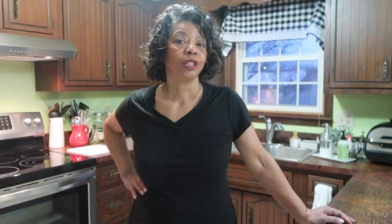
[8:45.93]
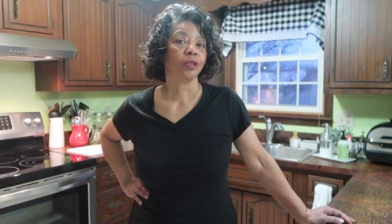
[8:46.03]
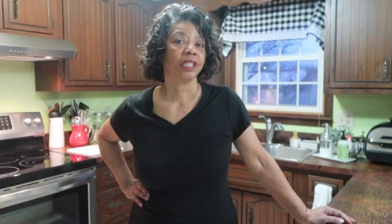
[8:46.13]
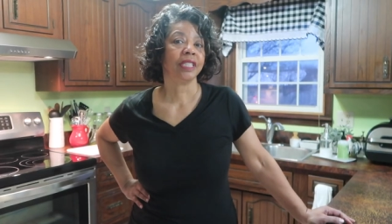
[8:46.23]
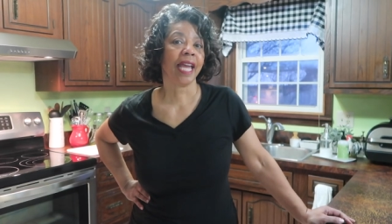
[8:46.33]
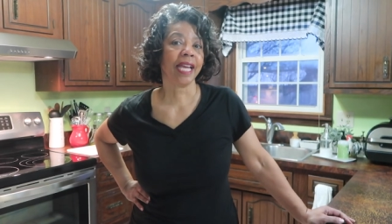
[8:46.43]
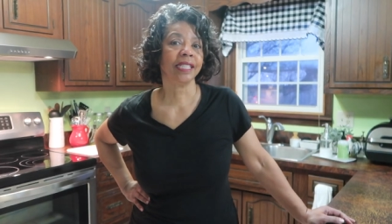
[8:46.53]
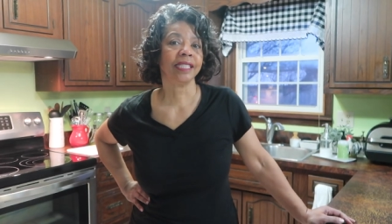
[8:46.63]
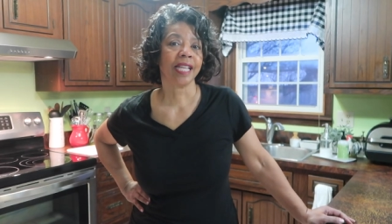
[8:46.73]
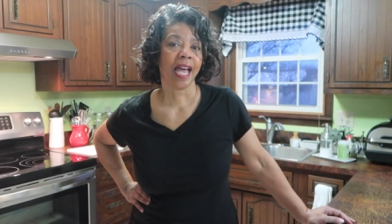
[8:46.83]
So
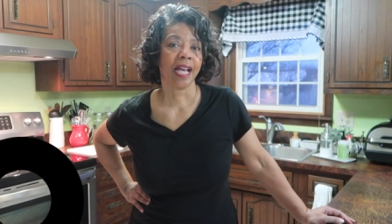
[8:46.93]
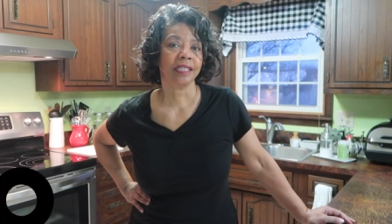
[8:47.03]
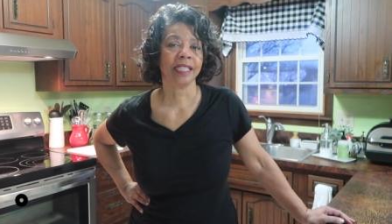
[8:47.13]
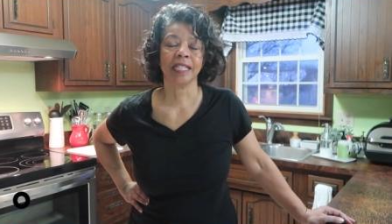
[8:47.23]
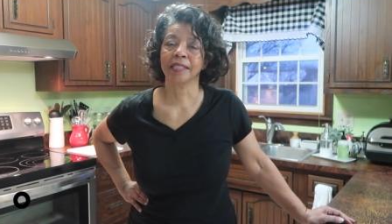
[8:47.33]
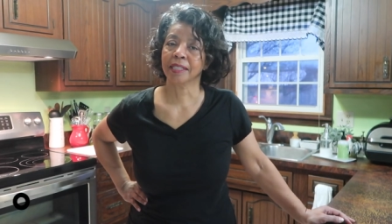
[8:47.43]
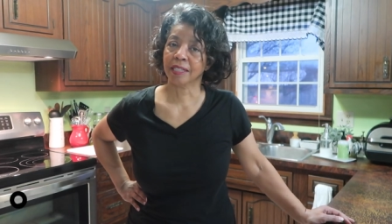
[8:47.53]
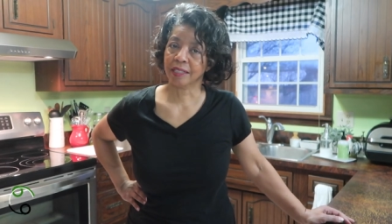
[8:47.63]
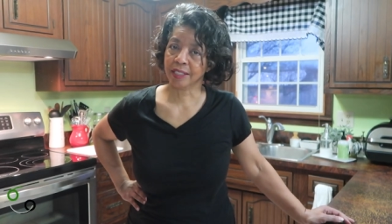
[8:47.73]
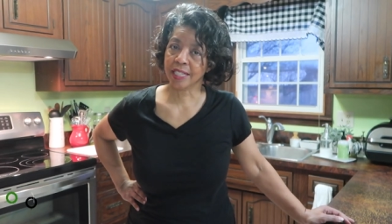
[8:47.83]
today's task is to
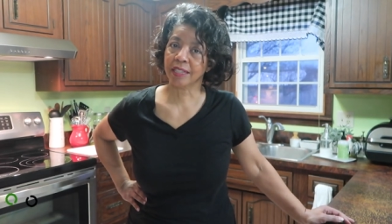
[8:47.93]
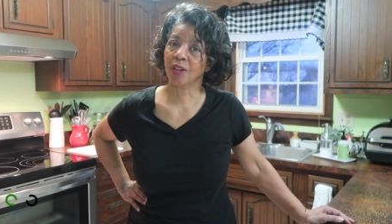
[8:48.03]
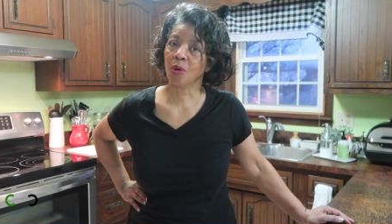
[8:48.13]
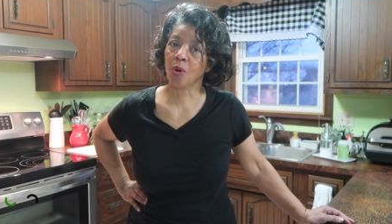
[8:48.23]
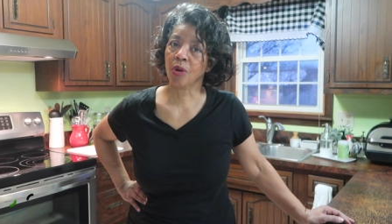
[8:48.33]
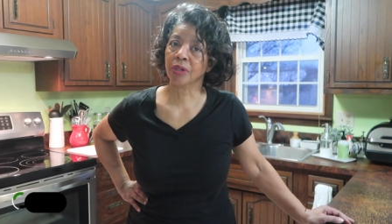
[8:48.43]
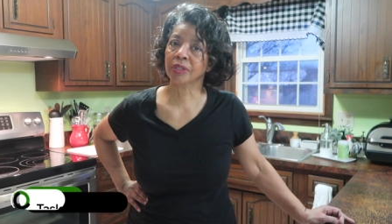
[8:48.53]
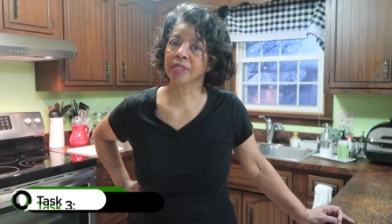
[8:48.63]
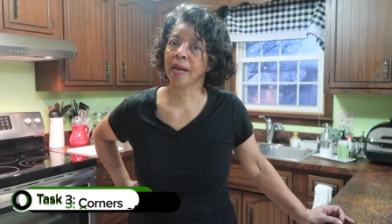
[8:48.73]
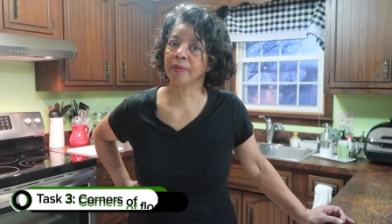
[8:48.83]
clean the
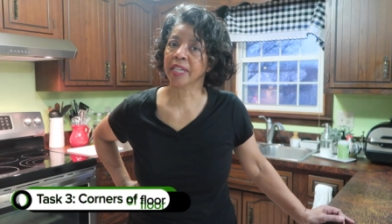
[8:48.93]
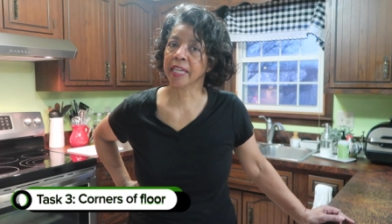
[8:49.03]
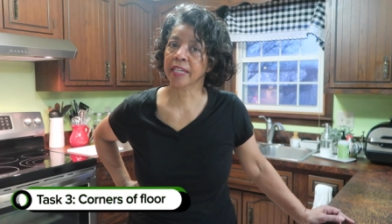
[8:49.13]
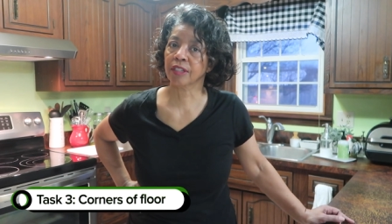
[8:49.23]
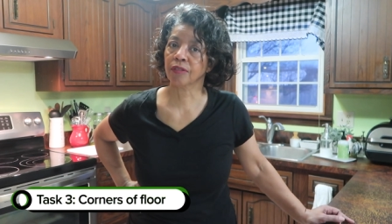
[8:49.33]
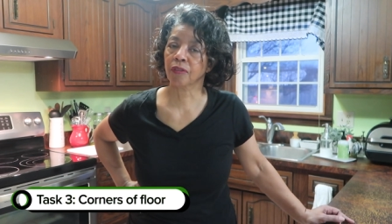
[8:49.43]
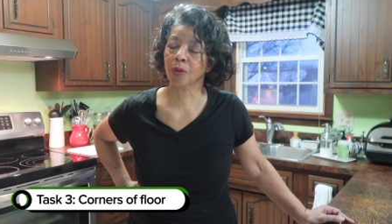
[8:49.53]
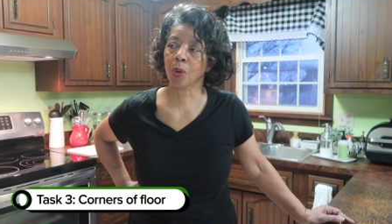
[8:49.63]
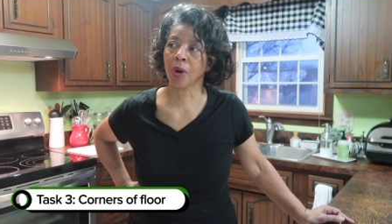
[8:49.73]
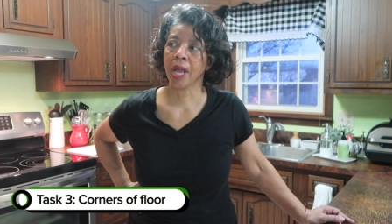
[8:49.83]
corners of the kitchen
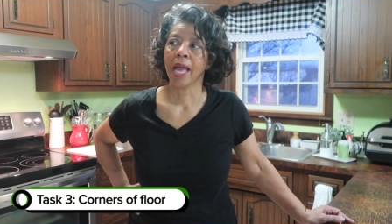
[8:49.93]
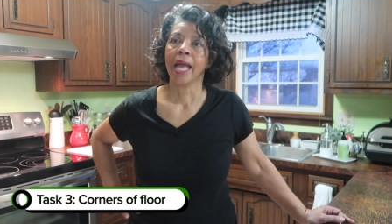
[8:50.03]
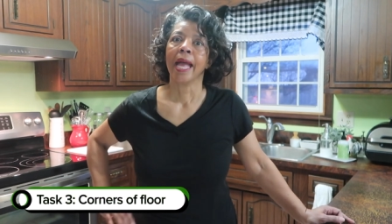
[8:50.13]
floor.